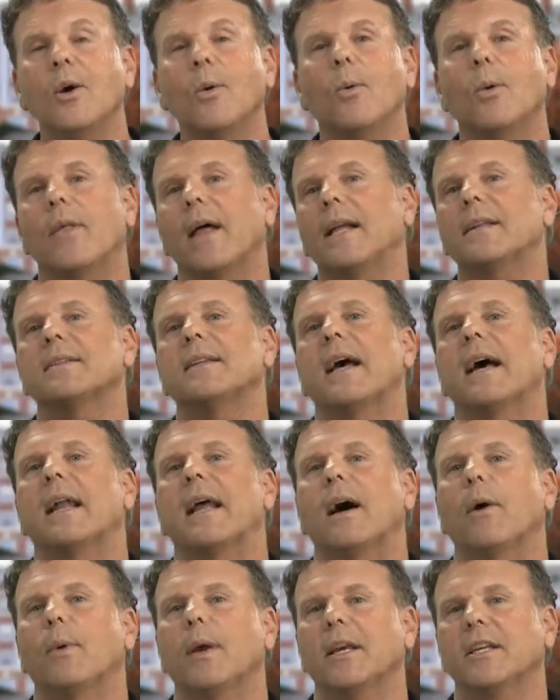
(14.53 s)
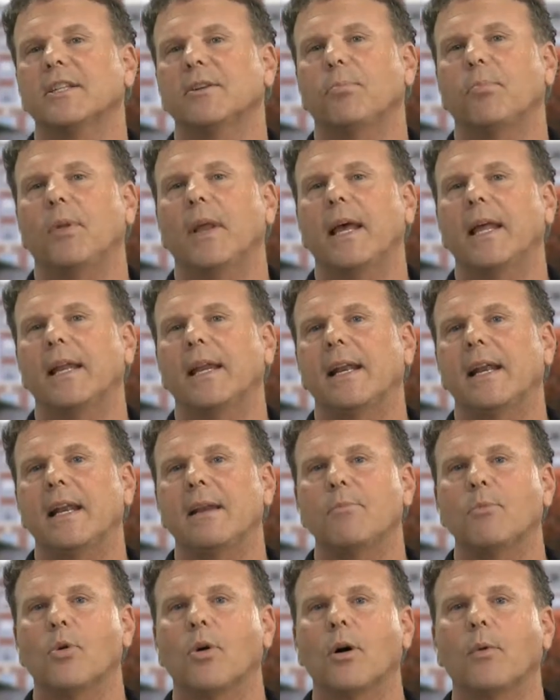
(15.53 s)
Well, that's not how we explain it
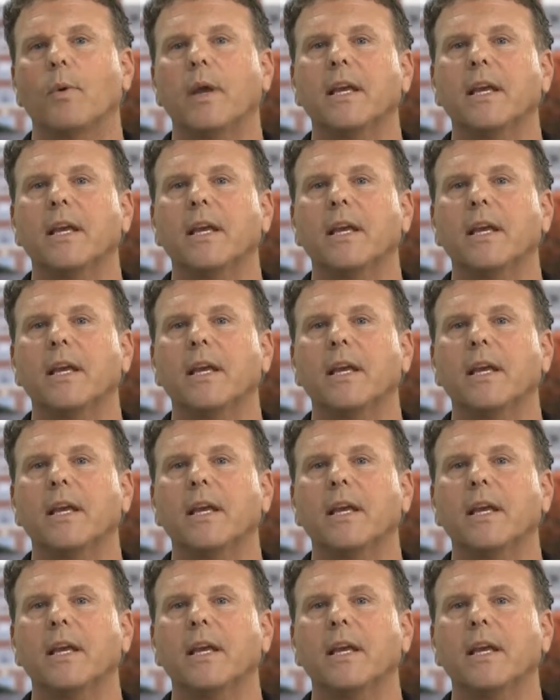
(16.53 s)
anymore.